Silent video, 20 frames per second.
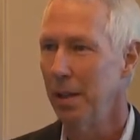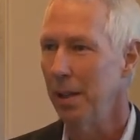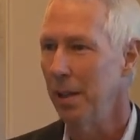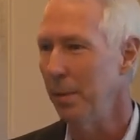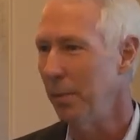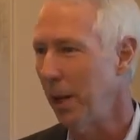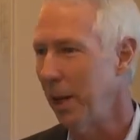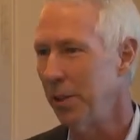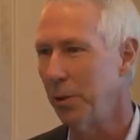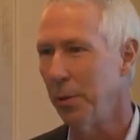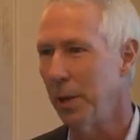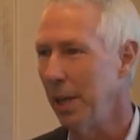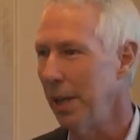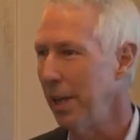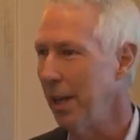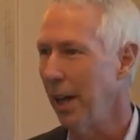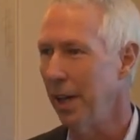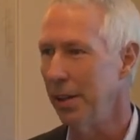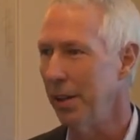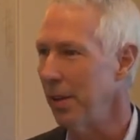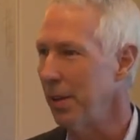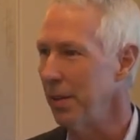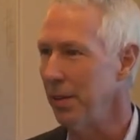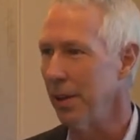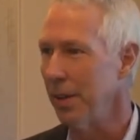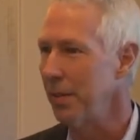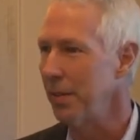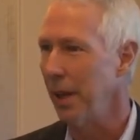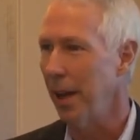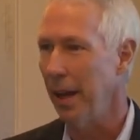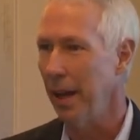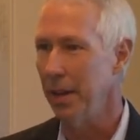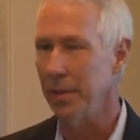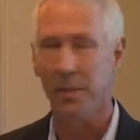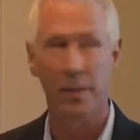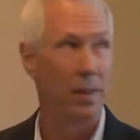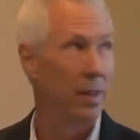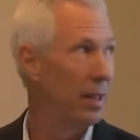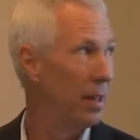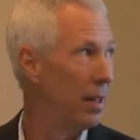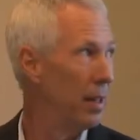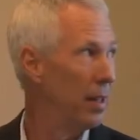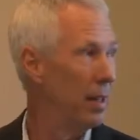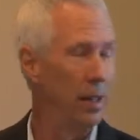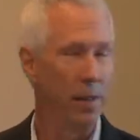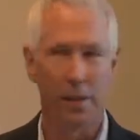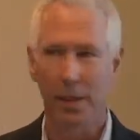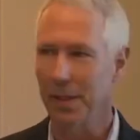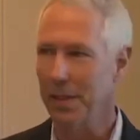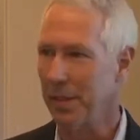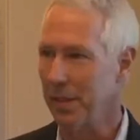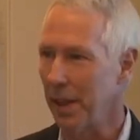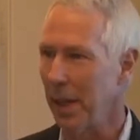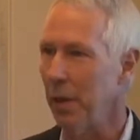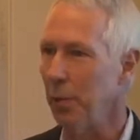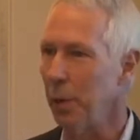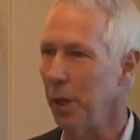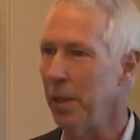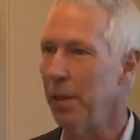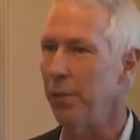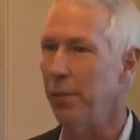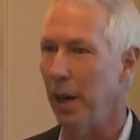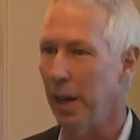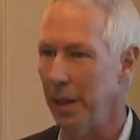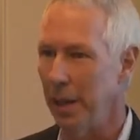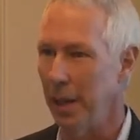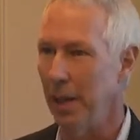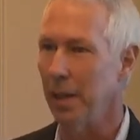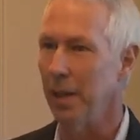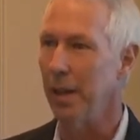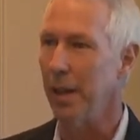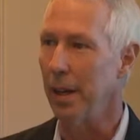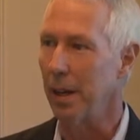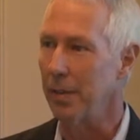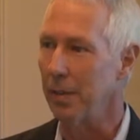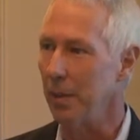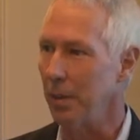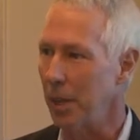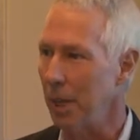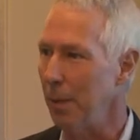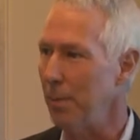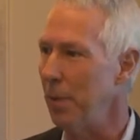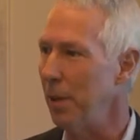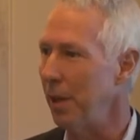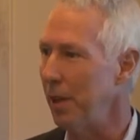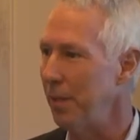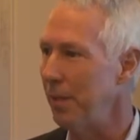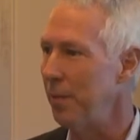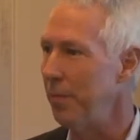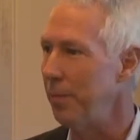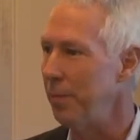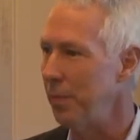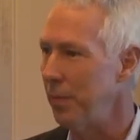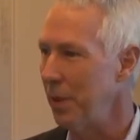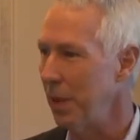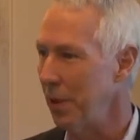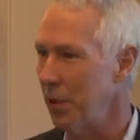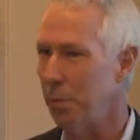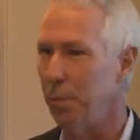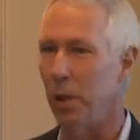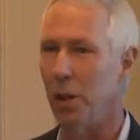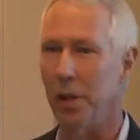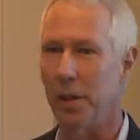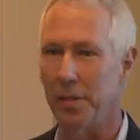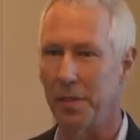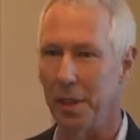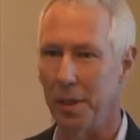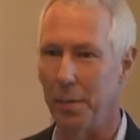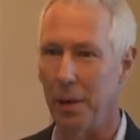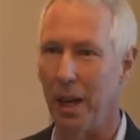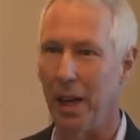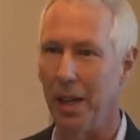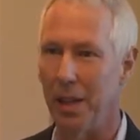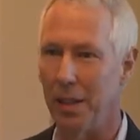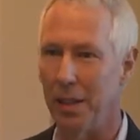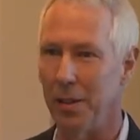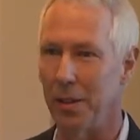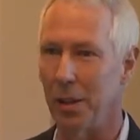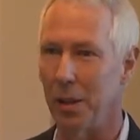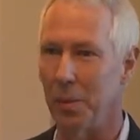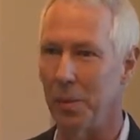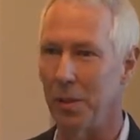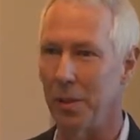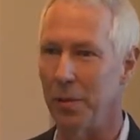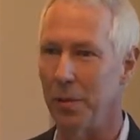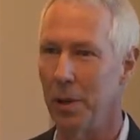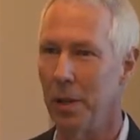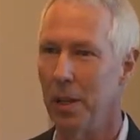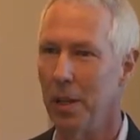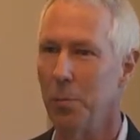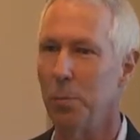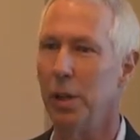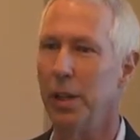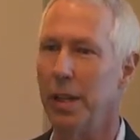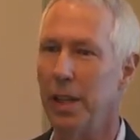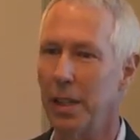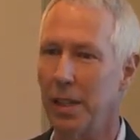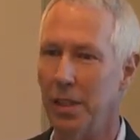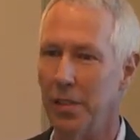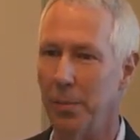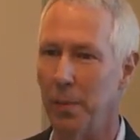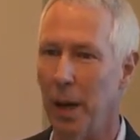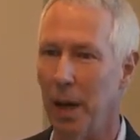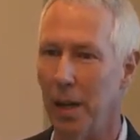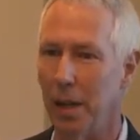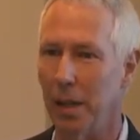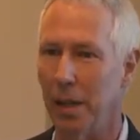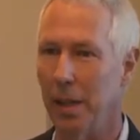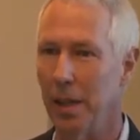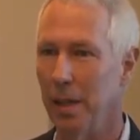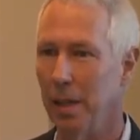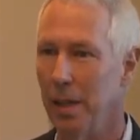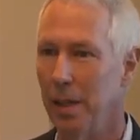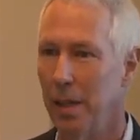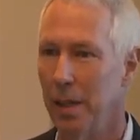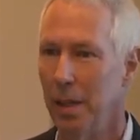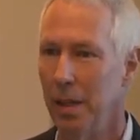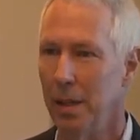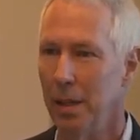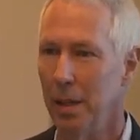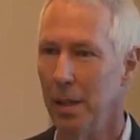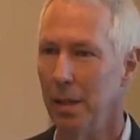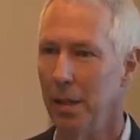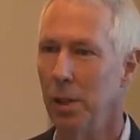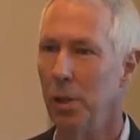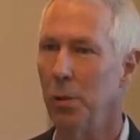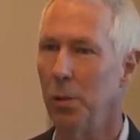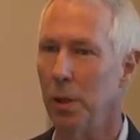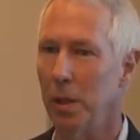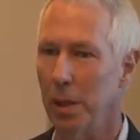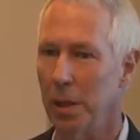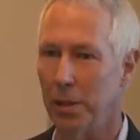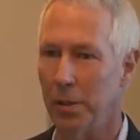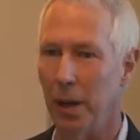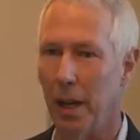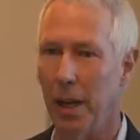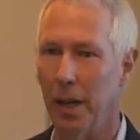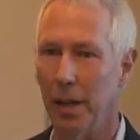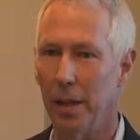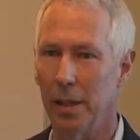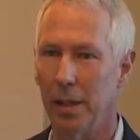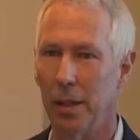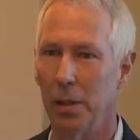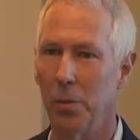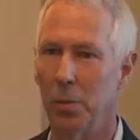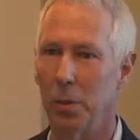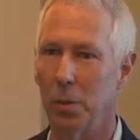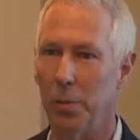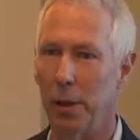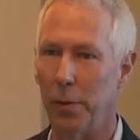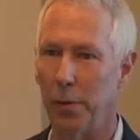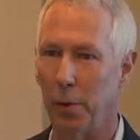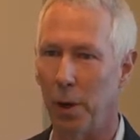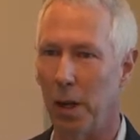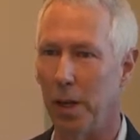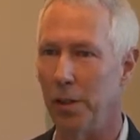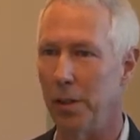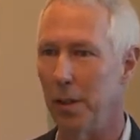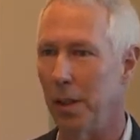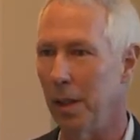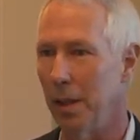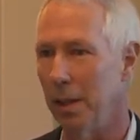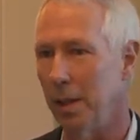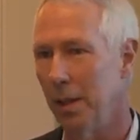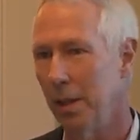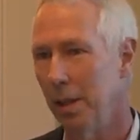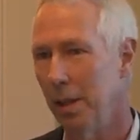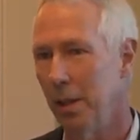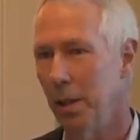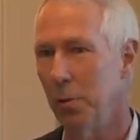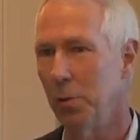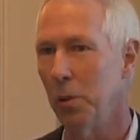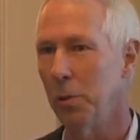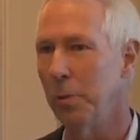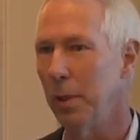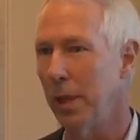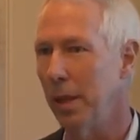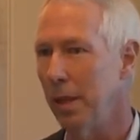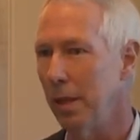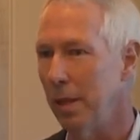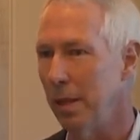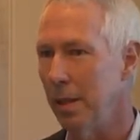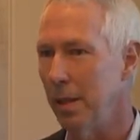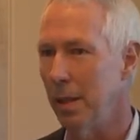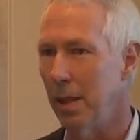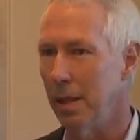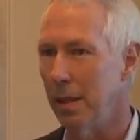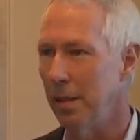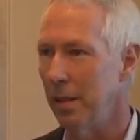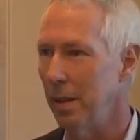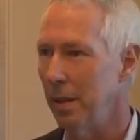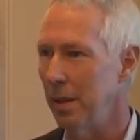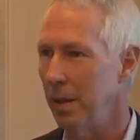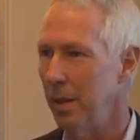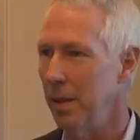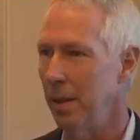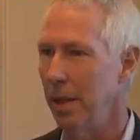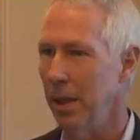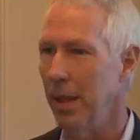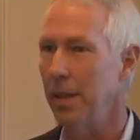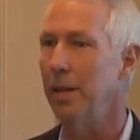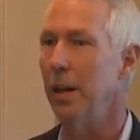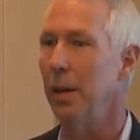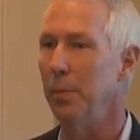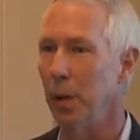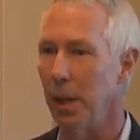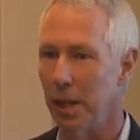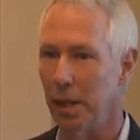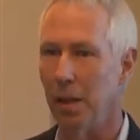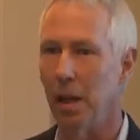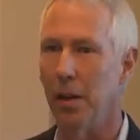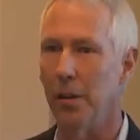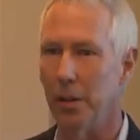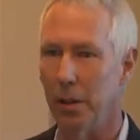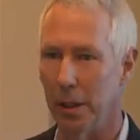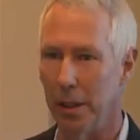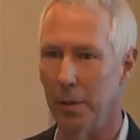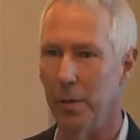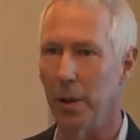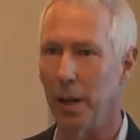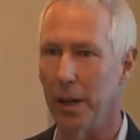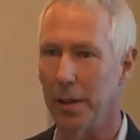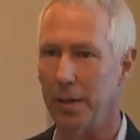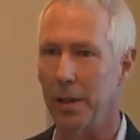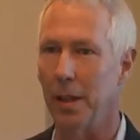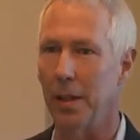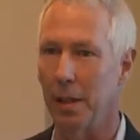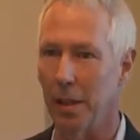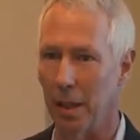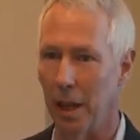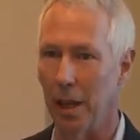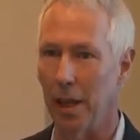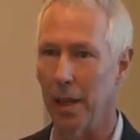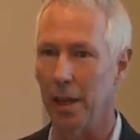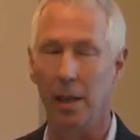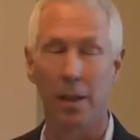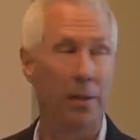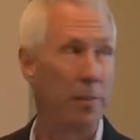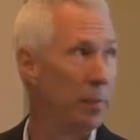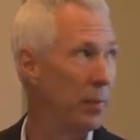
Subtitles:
In my 29 years at SAS, this is how we define analytics. So keep these bullets in mind in terms of predictive modeling. Who will attrite? Who will be fraudulent? Who will be at anti-money laundering risk and the like?